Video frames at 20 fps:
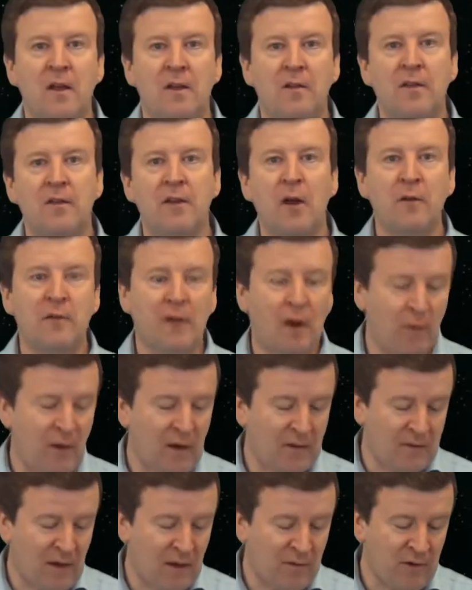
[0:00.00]
There's no
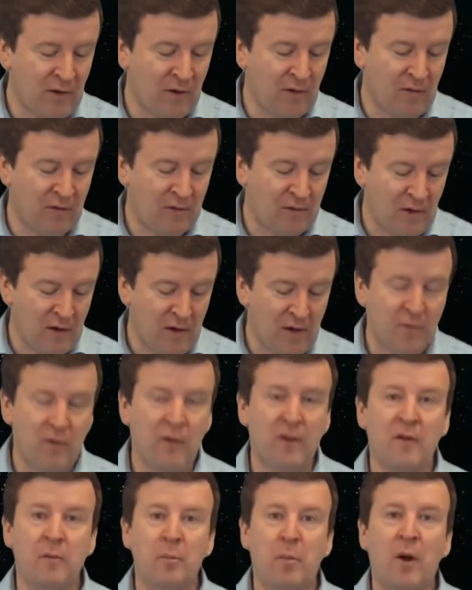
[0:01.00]
direct evidence
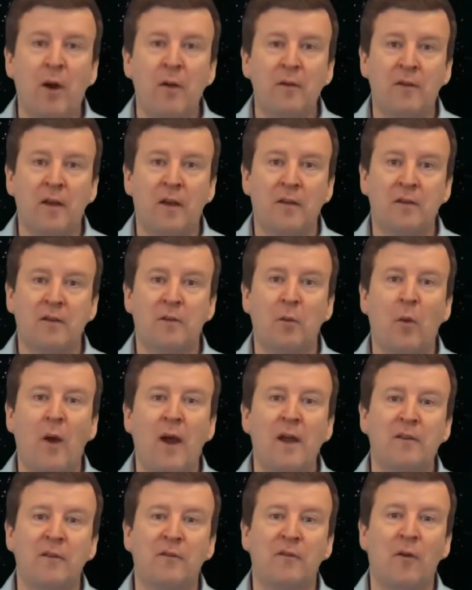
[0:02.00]
for this process as a
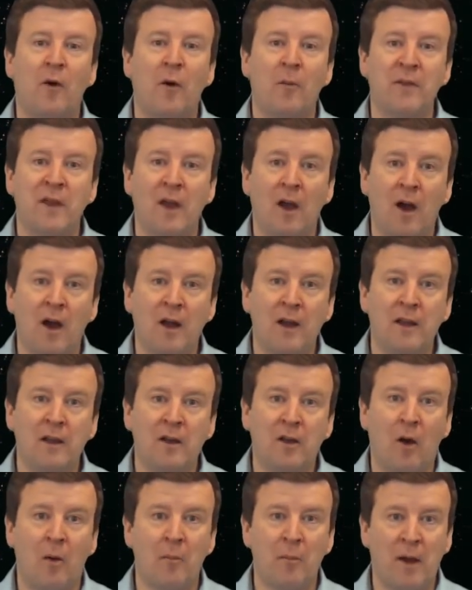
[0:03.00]
way to form the early
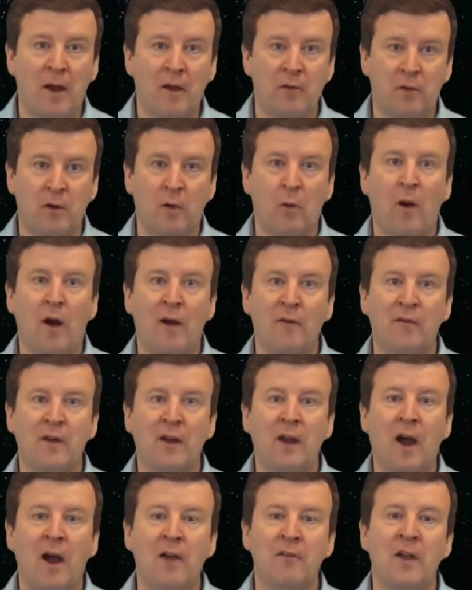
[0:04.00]
compounds required for
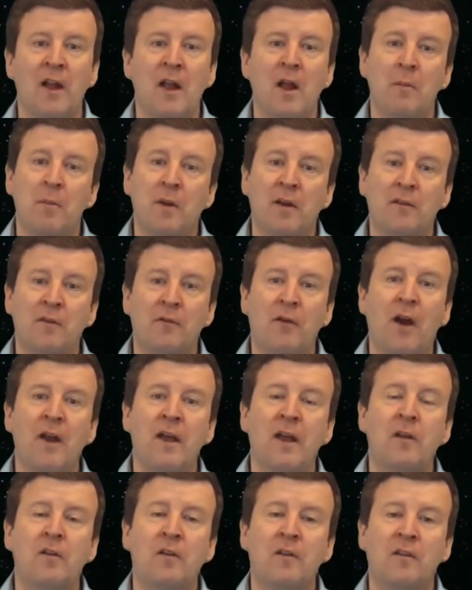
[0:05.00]
life, but it's a
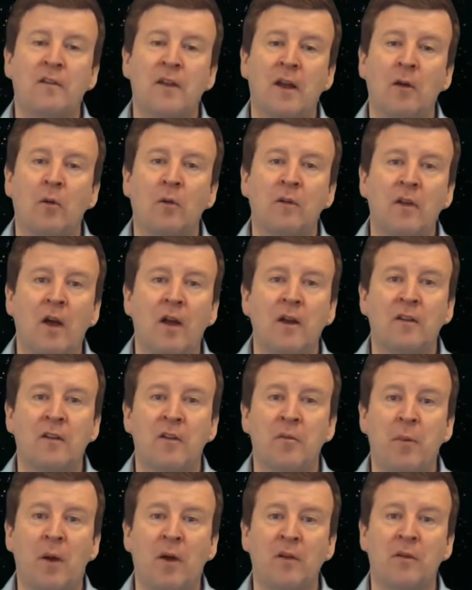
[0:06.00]
very interesting
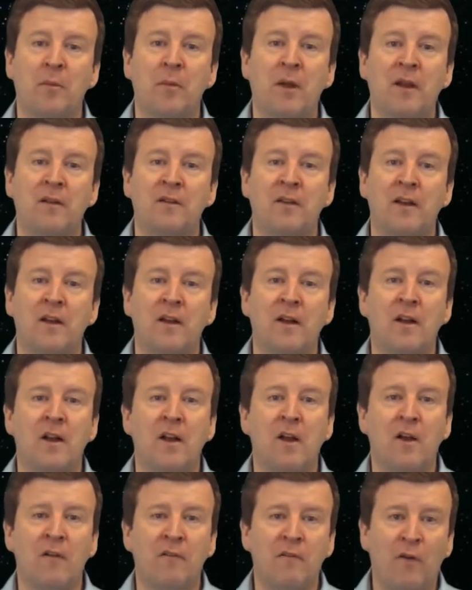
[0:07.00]
alternative possibility
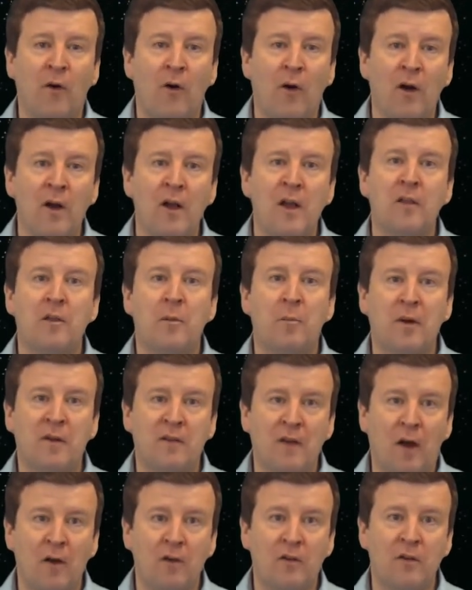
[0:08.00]
for the
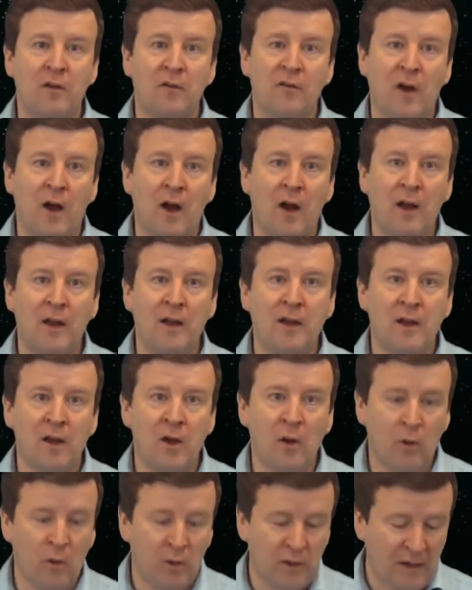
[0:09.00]
production of early
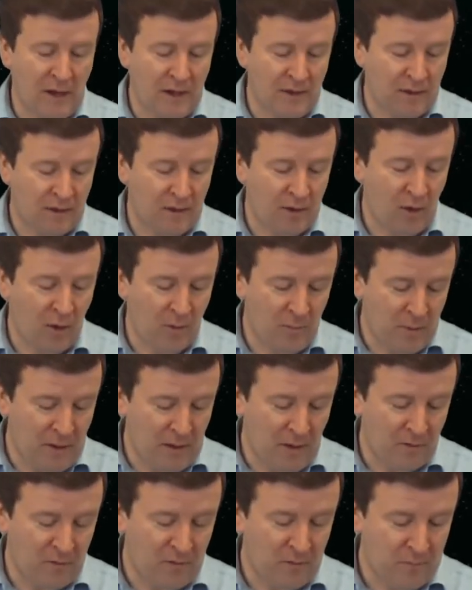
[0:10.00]
organic
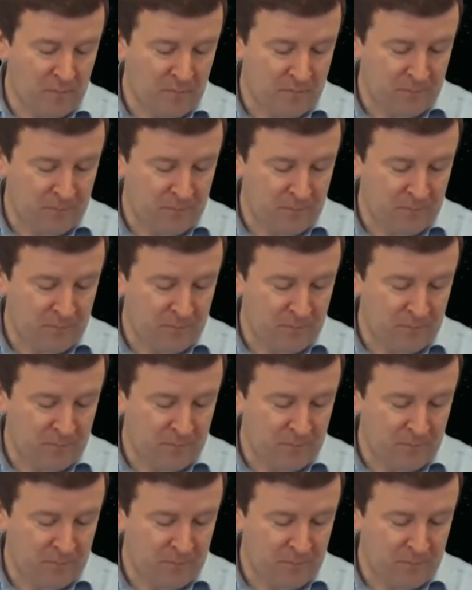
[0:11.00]
compounds.